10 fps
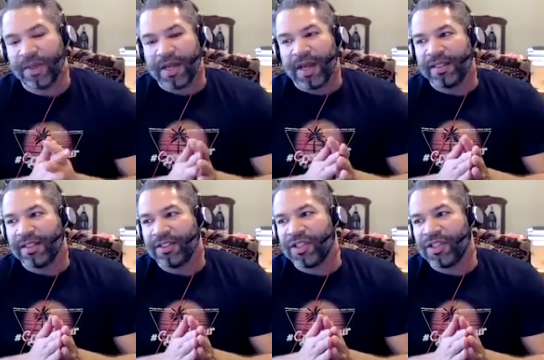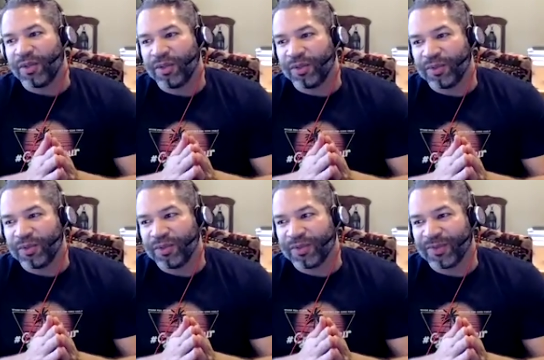And
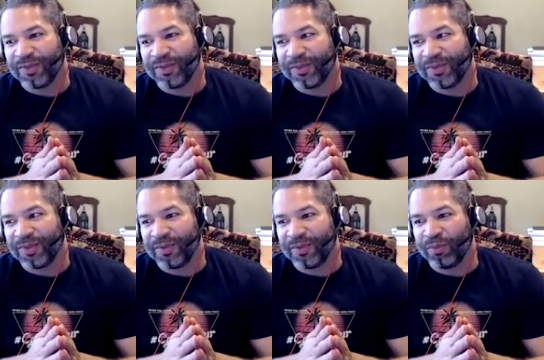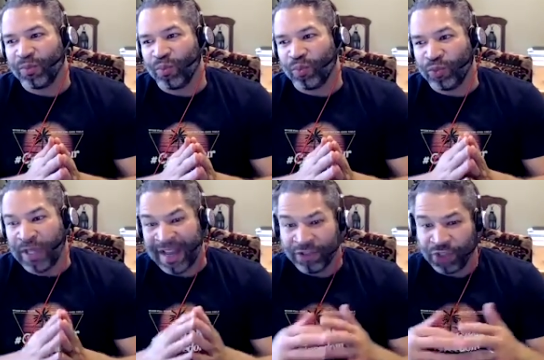so,
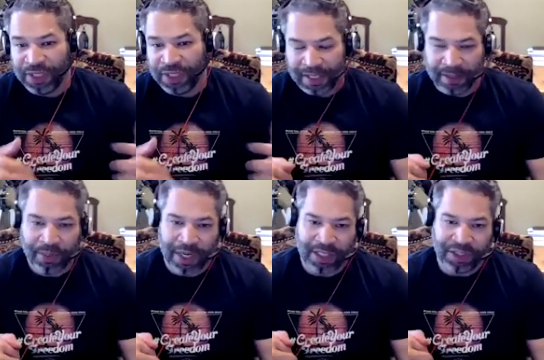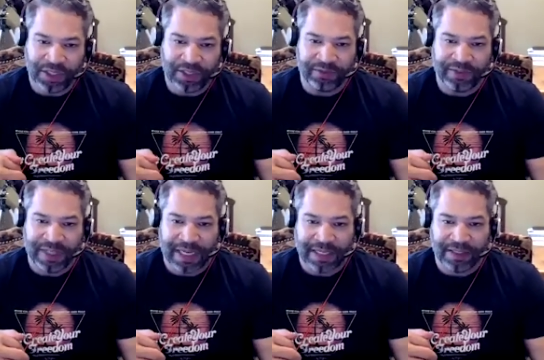have you done a project of
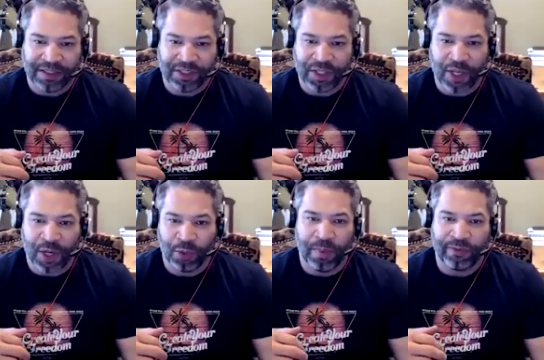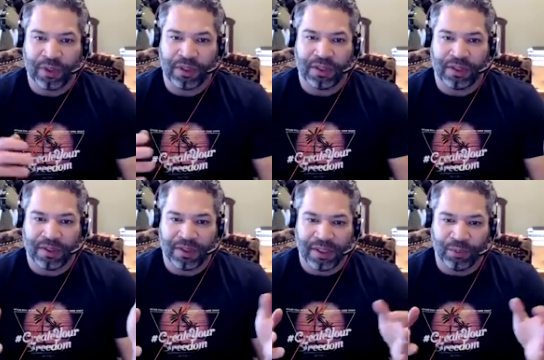that scope before,
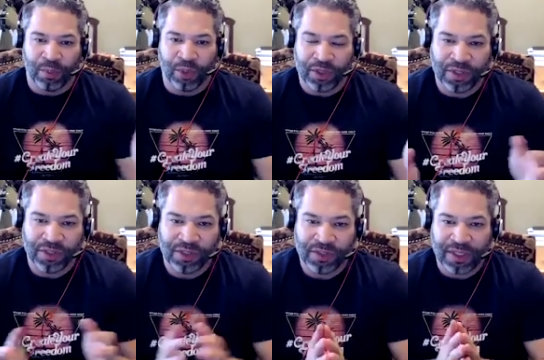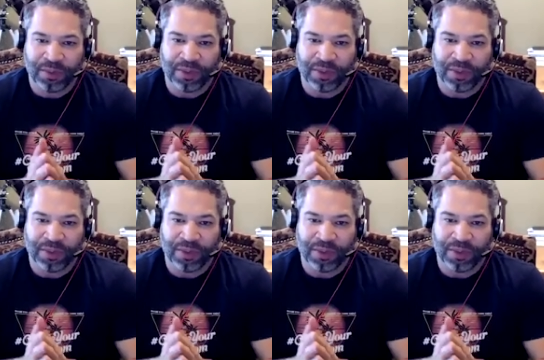or were you